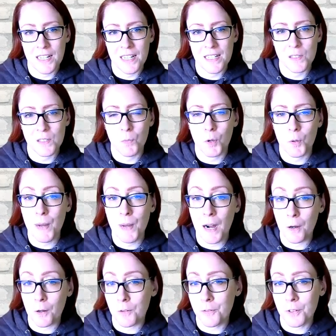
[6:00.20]
is, the more
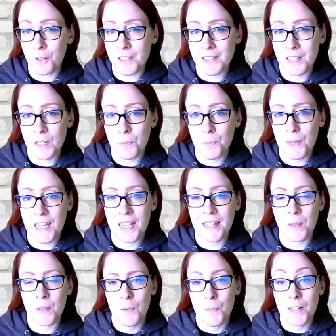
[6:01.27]
powerful it's going to be
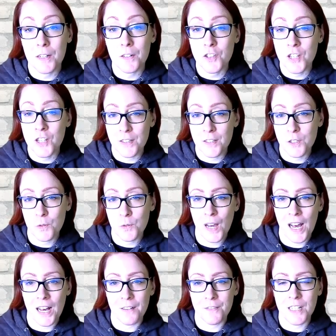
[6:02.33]
and the better chance you
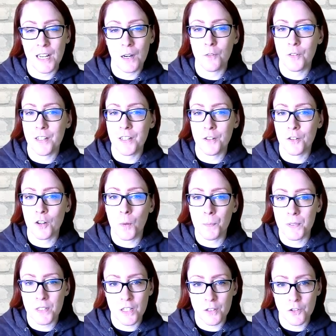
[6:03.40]
have to outrank your
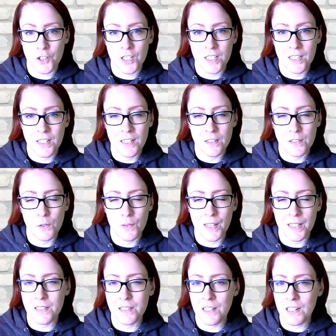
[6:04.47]
competition. So
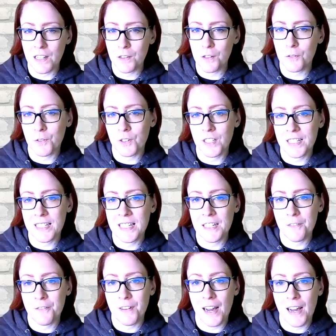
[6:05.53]
that's another really
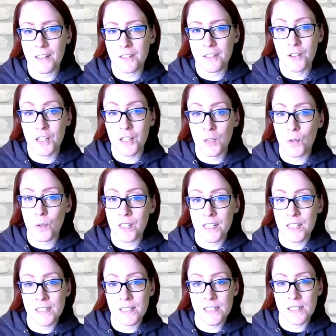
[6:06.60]
key factor that you want to
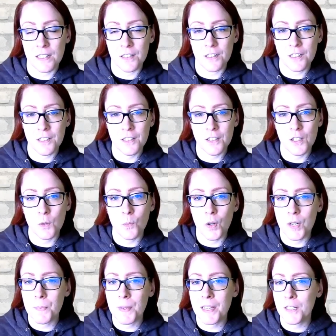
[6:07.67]
consider. You
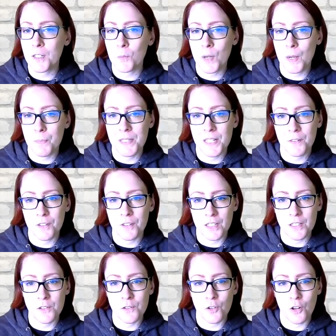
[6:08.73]
want to make your website
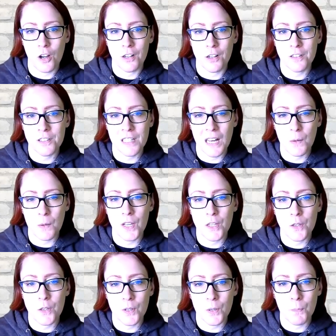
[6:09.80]
really strong so that way
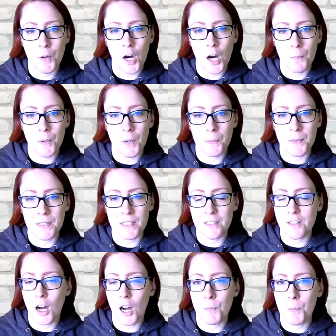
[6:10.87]
you can pop up at the
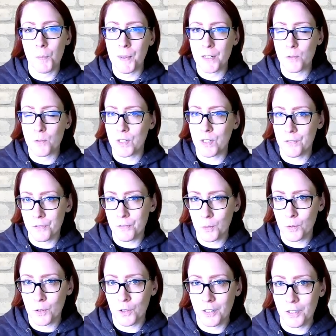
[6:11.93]
top of page one of
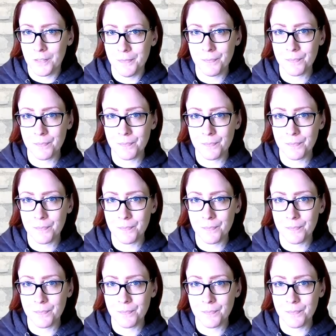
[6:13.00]
Google.